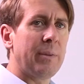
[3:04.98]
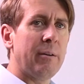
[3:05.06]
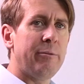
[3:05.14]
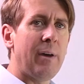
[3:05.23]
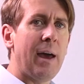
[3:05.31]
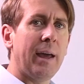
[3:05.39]

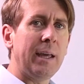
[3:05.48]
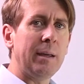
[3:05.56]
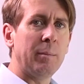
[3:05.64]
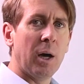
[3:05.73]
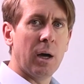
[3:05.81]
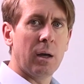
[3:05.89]

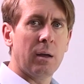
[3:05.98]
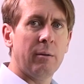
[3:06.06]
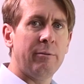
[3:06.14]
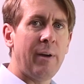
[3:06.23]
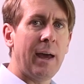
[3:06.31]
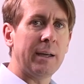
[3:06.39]

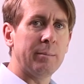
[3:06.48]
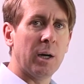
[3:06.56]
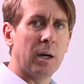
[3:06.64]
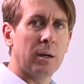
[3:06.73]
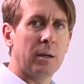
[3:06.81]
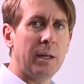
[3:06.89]

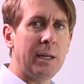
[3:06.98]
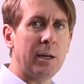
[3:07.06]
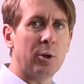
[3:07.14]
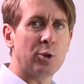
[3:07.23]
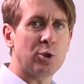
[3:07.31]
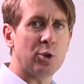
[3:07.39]
fahima, he
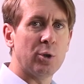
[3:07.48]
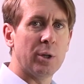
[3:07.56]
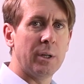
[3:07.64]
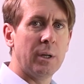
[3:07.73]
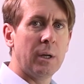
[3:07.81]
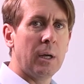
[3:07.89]

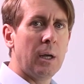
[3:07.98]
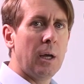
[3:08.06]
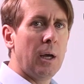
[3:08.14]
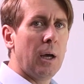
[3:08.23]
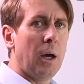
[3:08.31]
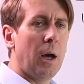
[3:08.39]
understood.
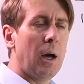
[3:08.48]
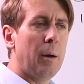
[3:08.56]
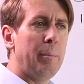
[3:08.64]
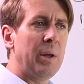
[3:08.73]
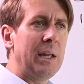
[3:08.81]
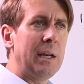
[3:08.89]

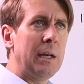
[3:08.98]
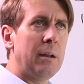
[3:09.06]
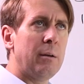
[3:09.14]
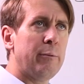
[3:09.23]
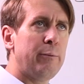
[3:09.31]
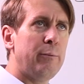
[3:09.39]
But
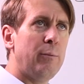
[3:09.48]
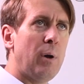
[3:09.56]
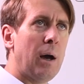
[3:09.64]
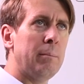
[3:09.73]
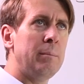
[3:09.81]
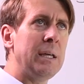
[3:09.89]
in
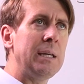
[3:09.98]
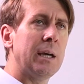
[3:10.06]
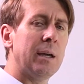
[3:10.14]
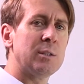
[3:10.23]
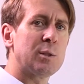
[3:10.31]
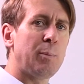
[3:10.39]
Ammiya,
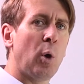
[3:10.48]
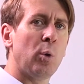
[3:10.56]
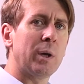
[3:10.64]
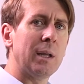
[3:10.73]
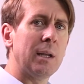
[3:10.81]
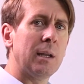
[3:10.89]
in
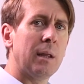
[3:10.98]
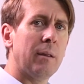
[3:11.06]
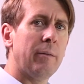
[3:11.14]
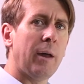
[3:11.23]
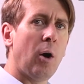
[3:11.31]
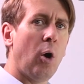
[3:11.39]
spoken,
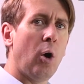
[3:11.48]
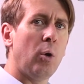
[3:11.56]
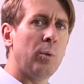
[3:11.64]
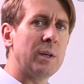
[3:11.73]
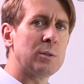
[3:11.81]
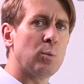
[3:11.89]
they
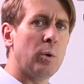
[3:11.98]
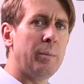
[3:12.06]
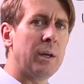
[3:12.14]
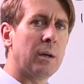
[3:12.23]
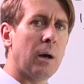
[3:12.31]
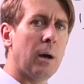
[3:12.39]
always will
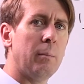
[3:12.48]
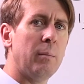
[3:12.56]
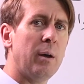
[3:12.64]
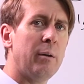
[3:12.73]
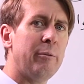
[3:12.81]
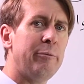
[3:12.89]

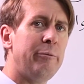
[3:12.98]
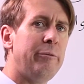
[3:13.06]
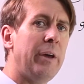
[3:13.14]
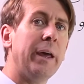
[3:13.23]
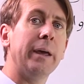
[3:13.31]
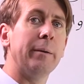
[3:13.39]
become
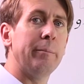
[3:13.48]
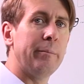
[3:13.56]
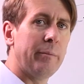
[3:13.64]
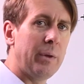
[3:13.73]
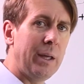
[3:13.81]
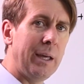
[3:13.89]
fihim,
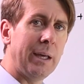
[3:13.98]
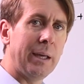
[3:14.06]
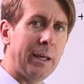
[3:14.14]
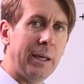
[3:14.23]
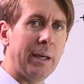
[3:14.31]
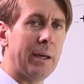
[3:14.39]

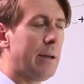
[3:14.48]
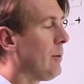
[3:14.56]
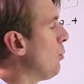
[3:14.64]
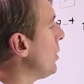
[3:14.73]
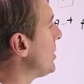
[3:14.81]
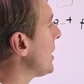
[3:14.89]

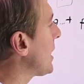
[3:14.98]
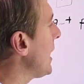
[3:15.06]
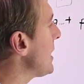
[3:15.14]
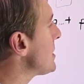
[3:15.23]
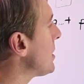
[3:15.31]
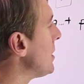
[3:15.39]
with the
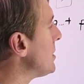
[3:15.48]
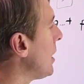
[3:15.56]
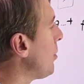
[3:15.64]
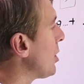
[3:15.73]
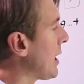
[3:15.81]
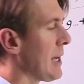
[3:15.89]
kesra,
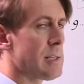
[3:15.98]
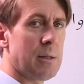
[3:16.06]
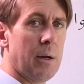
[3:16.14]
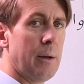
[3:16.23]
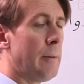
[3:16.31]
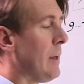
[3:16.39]
double
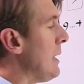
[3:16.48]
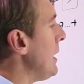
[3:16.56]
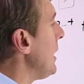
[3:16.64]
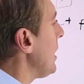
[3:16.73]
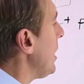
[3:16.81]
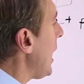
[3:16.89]
kesra.
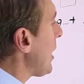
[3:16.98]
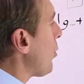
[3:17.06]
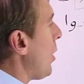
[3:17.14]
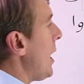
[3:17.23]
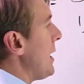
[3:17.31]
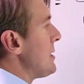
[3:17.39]

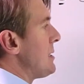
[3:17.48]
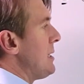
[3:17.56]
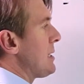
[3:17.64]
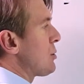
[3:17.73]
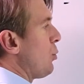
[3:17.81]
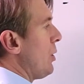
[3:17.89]
Likewise,
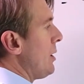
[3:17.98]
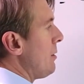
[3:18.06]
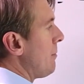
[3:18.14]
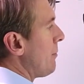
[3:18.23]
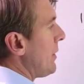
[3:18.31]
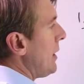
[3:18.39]
this
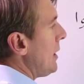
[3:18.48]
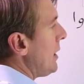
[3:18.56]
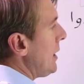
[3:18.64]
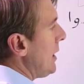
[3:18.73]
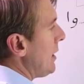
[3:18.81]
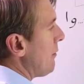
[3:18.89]
one
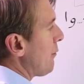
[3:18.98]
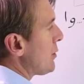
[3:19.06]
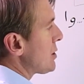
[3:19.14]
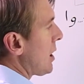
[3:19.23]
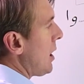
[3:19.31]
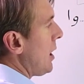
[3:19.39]
in
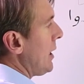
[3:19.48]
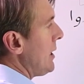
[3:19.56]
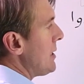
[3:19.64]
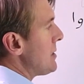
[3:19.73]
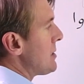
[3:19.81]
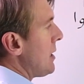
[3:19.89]
Fusha
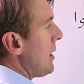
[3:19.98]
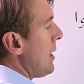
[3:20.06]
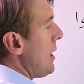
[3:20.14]
is